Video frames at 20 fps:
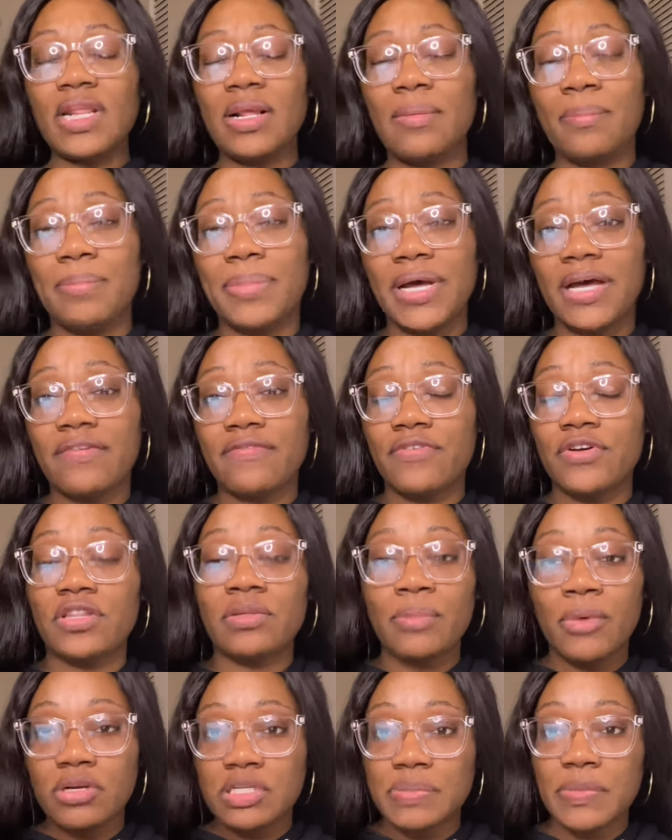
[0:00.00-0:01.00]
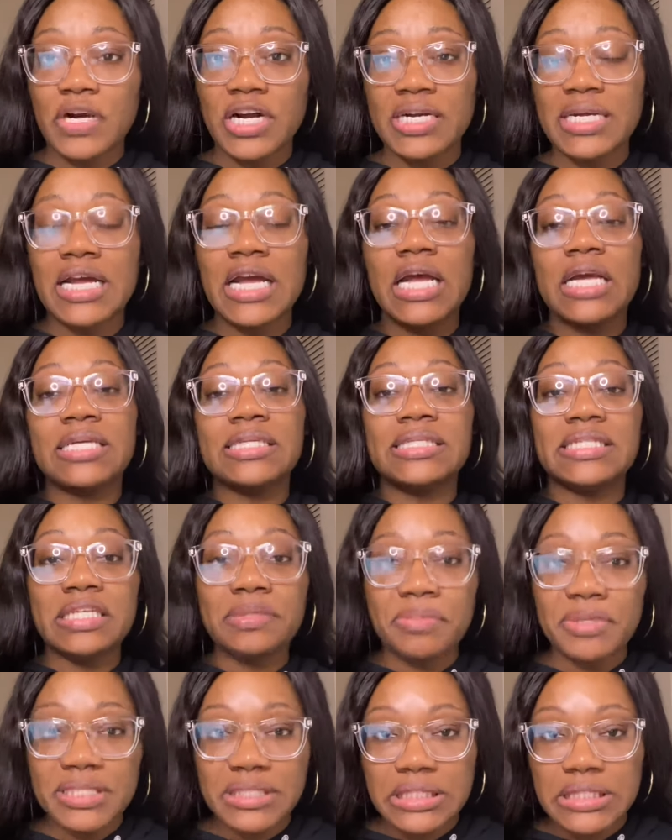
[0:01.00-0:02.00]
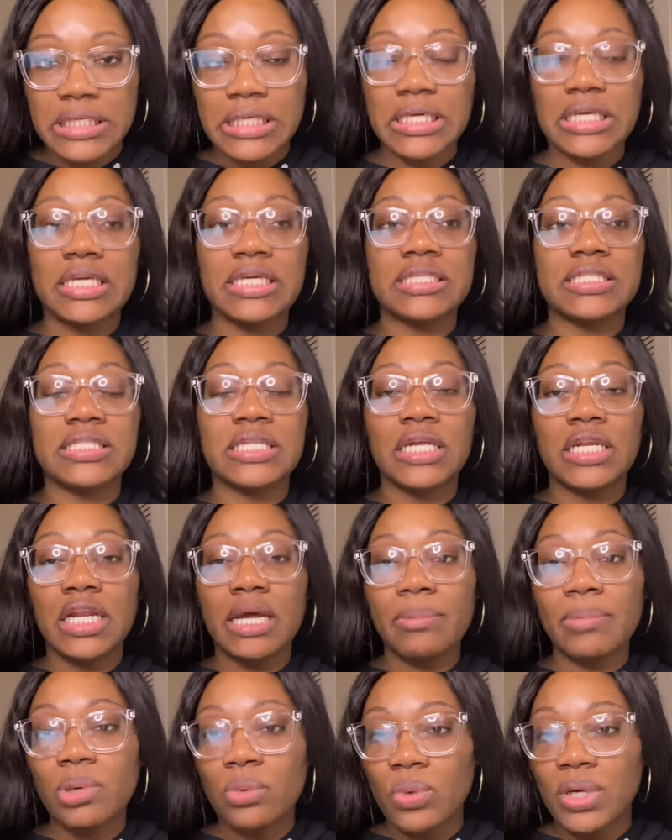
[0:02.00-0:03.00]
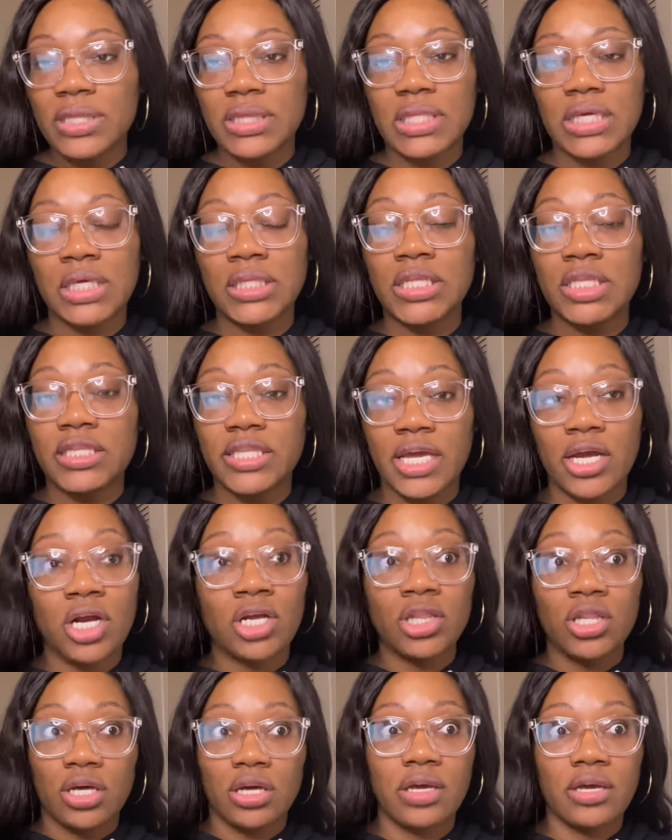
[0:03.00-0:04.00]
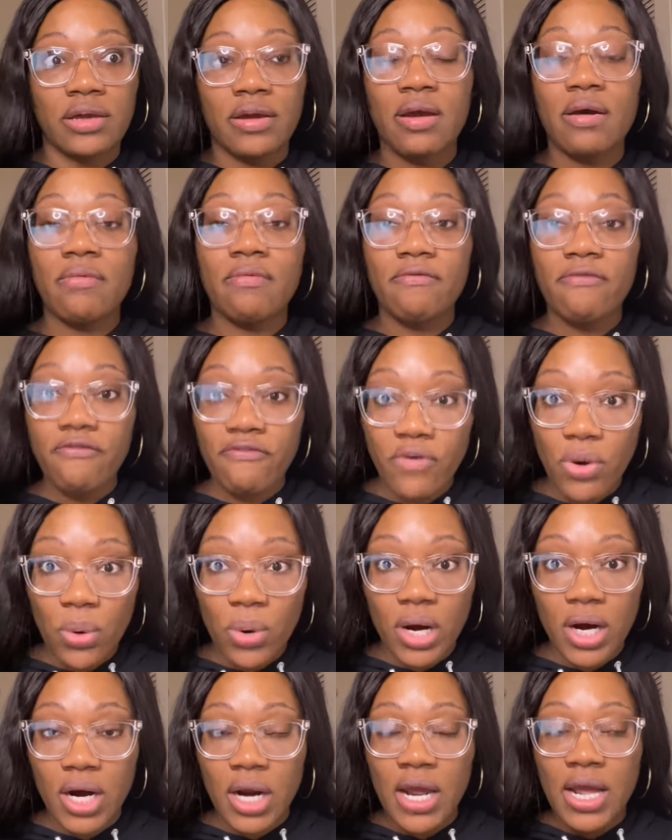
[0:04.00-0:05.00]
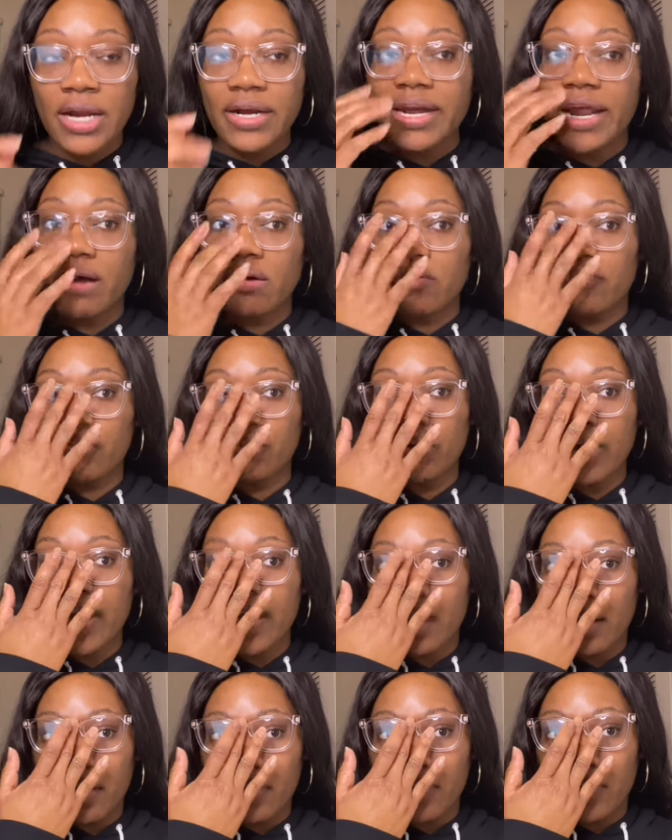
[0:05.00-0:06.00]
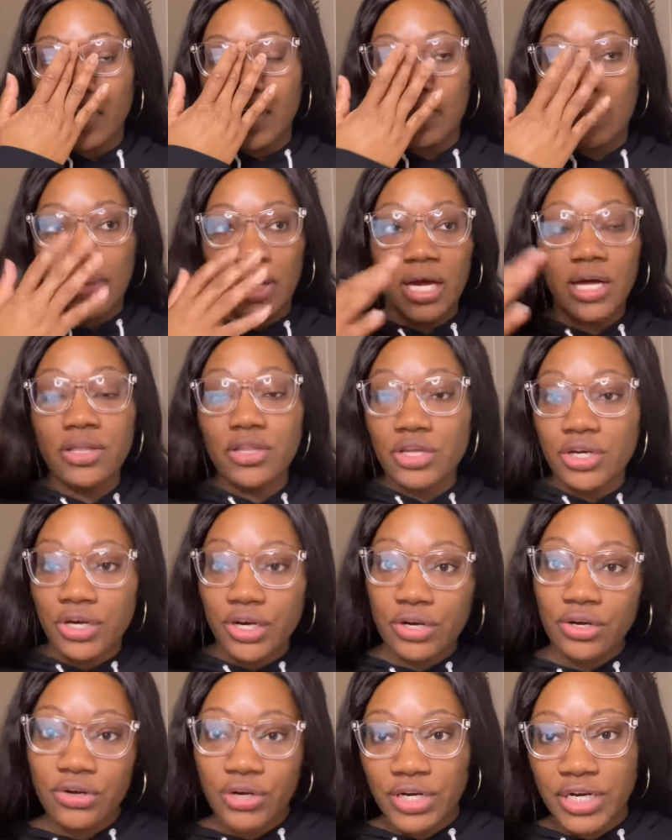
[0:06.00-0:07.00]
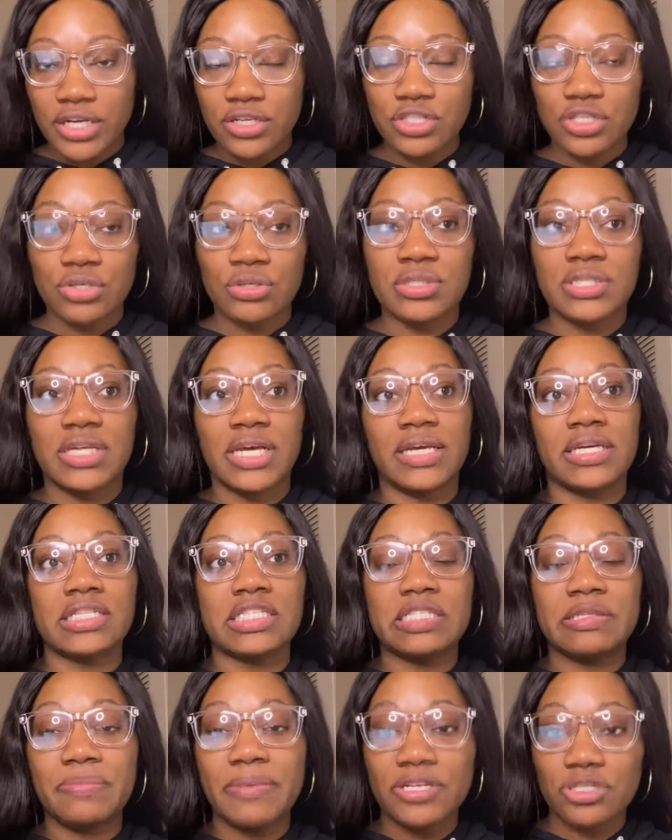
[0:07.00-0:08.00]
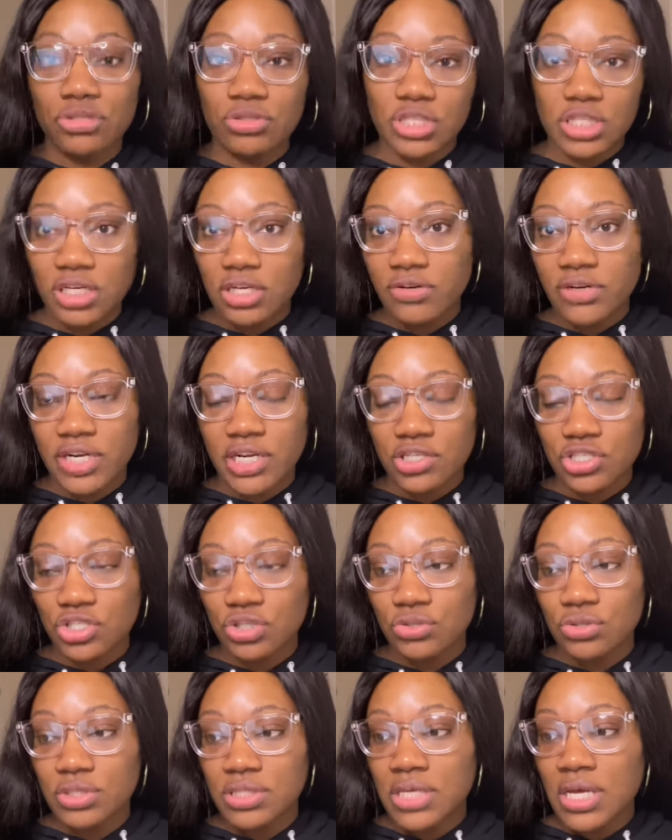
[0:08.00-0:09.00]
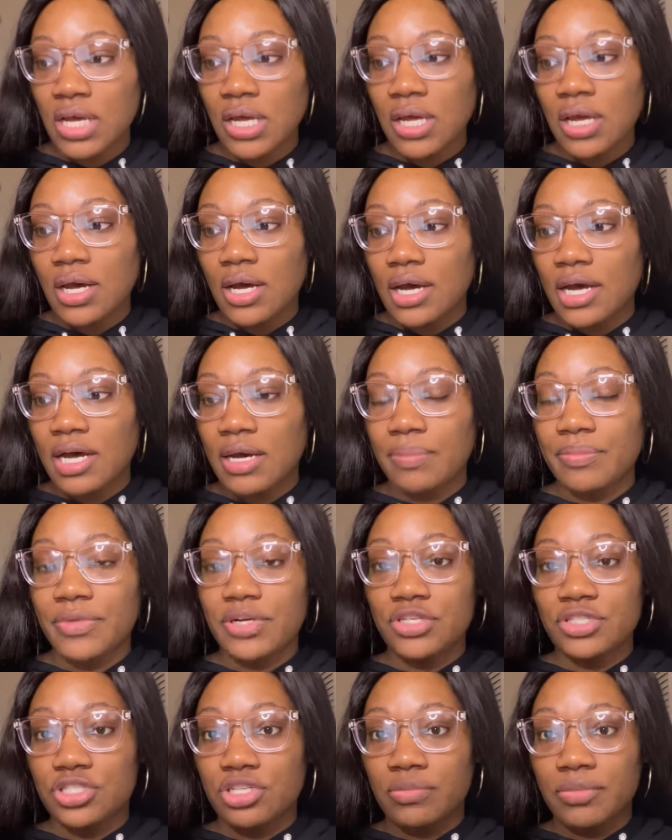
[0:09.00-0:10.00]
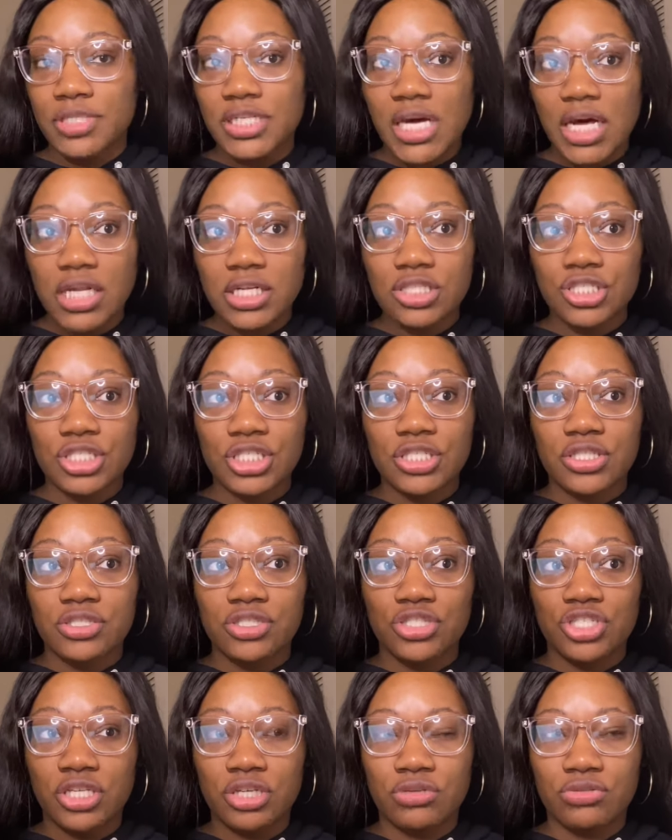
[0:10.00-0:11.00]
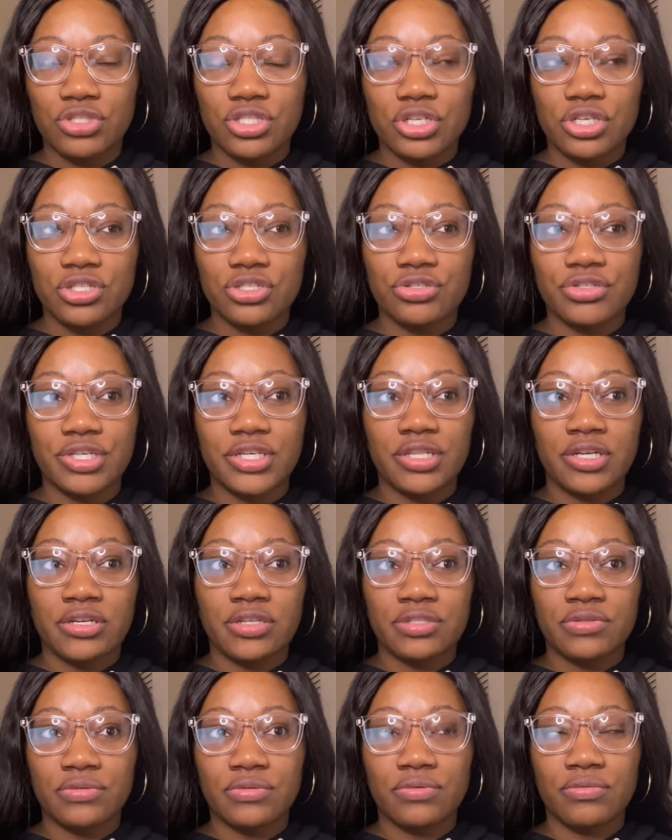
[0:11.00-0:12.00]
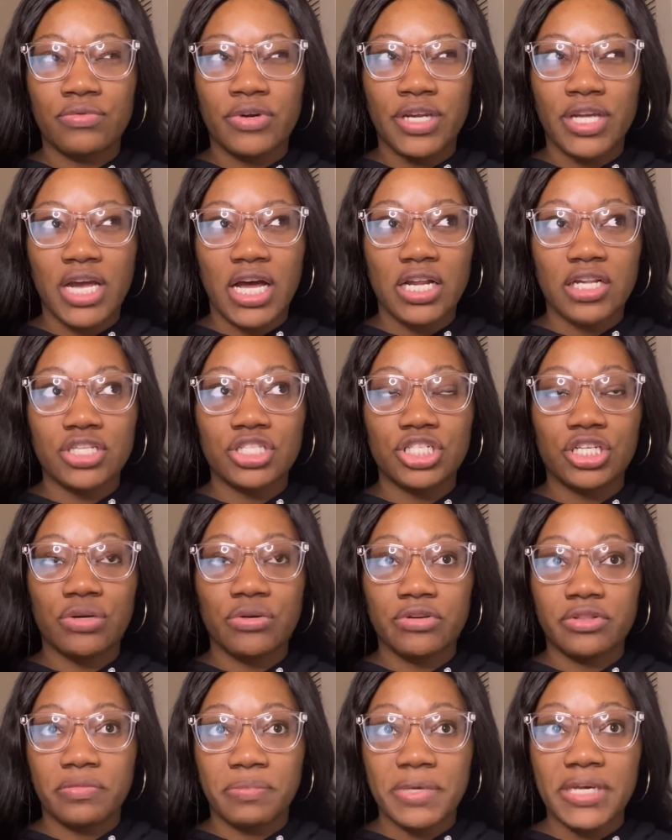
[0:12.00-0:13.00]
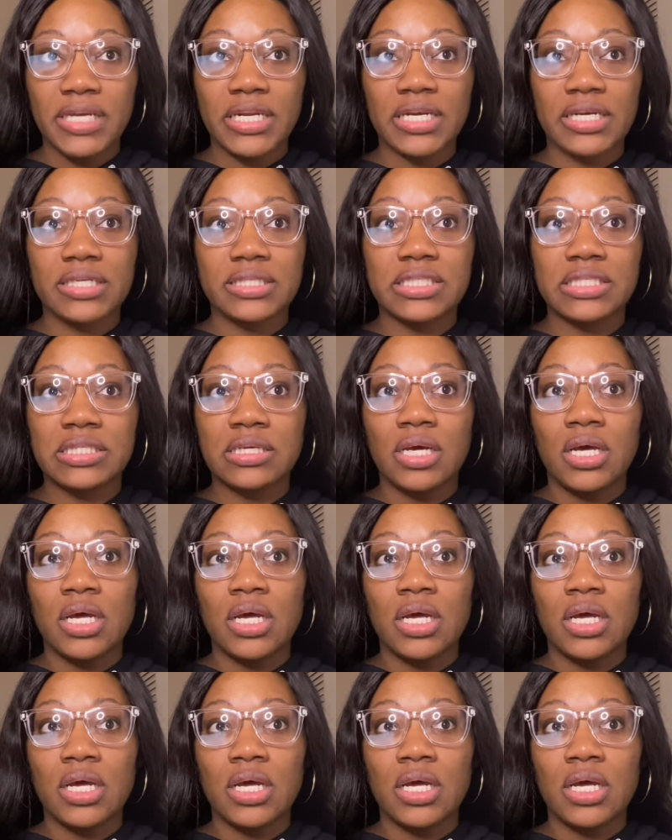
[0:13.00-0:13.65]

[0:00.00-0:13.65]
But for the most part, CPC is the number one thing that they are looking for. Now, if you have um, other credentials like specialty credentials, um, there's dermatology, there's general surgery, there's radiology, orthopedics,